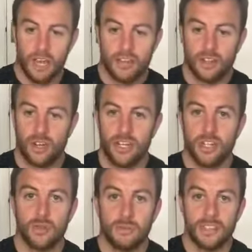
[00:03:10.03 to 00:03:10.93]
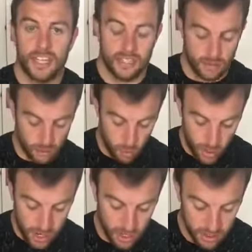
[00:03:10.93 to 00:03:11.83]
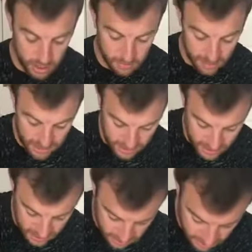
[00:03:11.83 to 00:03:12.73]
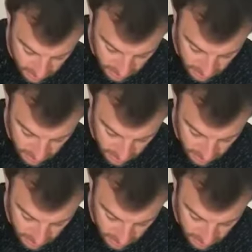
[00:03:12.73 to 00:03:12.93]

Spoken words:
solid sweet potatoes. We are going to place this